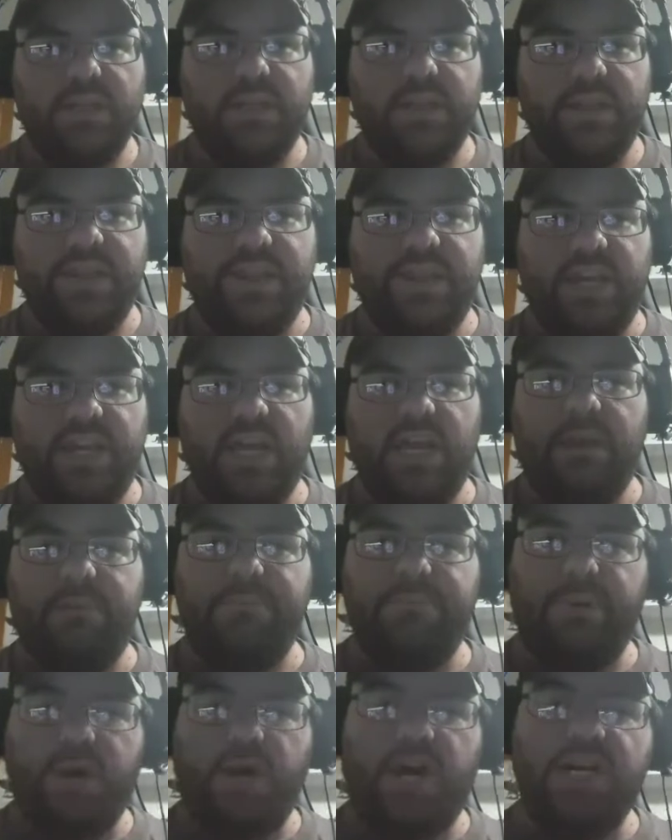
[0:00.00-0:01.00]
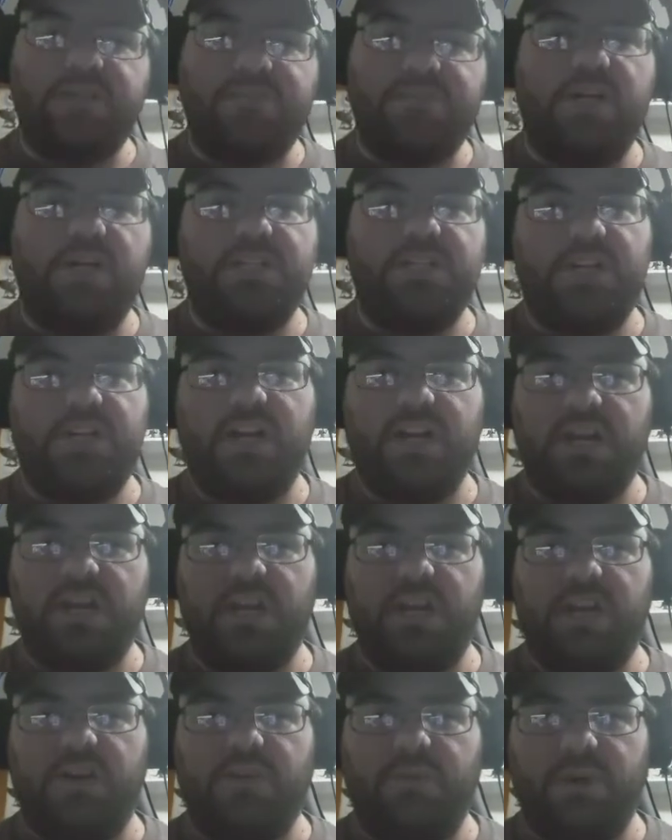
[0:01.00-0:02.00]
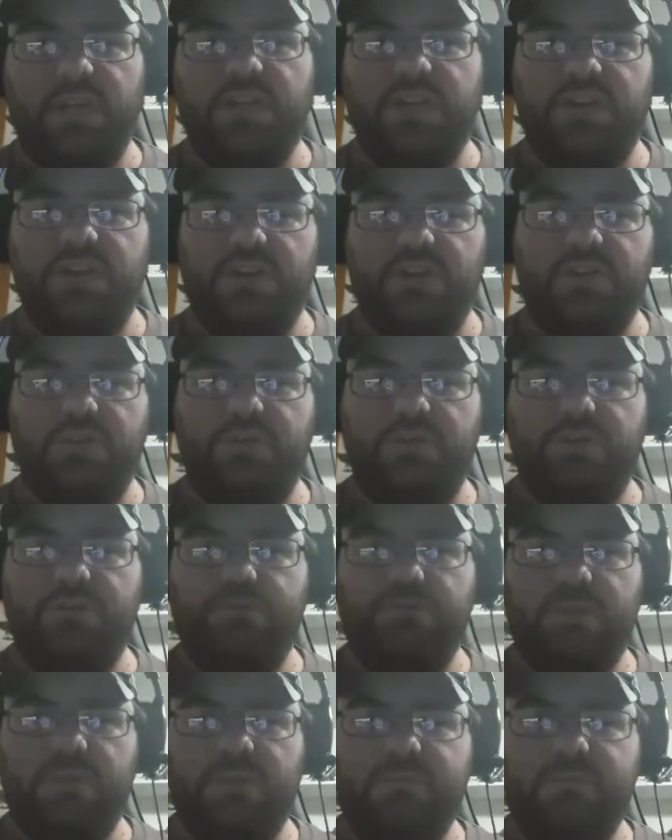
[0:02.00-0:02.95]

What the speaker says: the boss monster you're going to go into